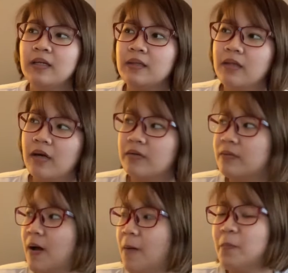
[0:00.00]
love
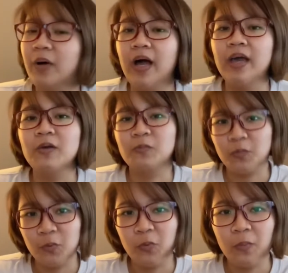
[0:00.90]
my
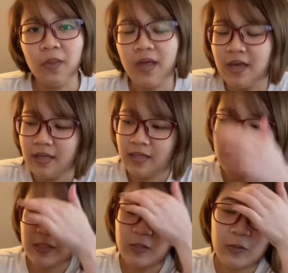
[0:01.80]
room.
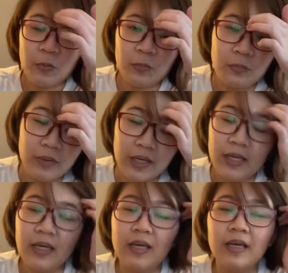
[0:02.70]
It's so
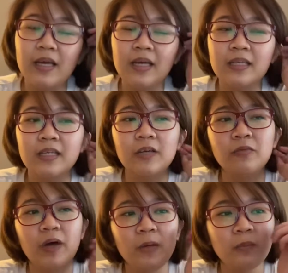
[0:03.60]
big, and
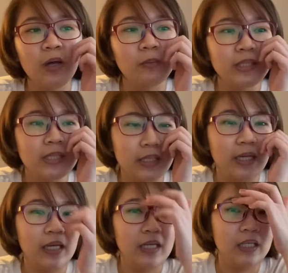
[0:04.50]
if I'm not
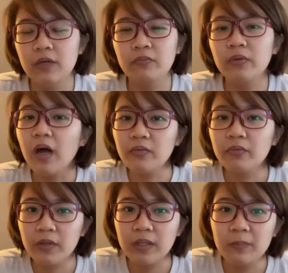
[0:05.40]
mistaken, if not
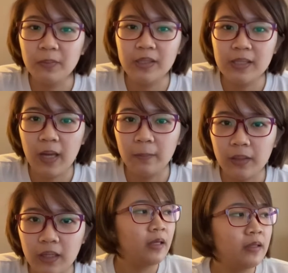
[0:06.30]
for the
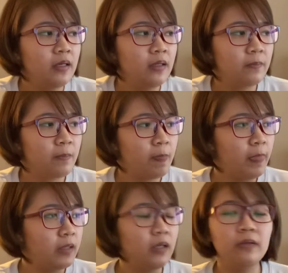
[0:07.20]
pandemic, I think
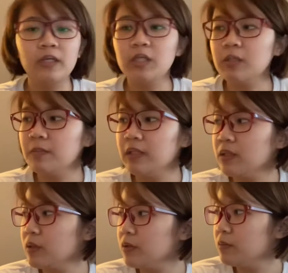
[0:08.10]
the
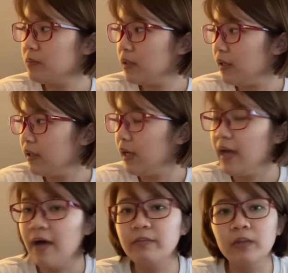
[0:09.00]
arrangements should be that I
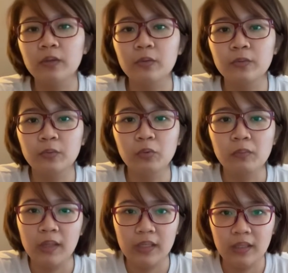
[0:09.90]
have a
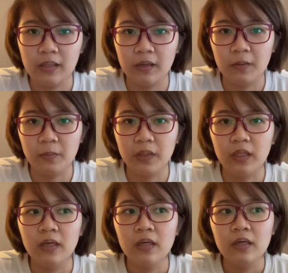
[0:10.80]
roommate here, but
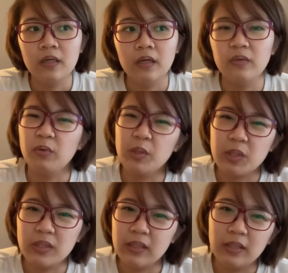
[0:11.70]

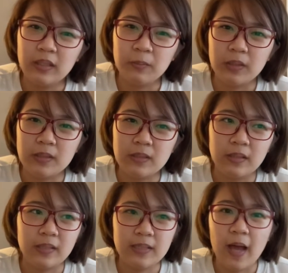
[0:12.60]
unfortunately, because
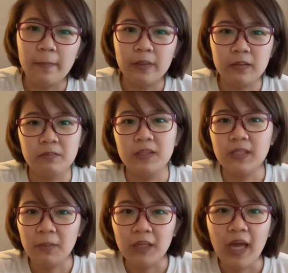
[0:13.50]
things happened,
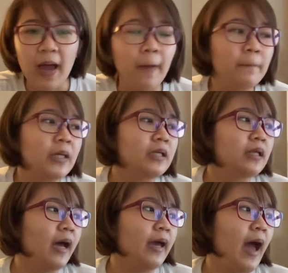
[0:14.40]
pandemic happened,
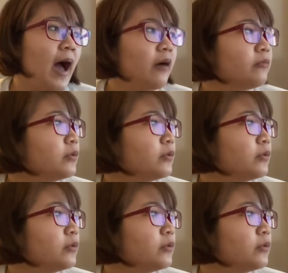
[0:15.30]
I have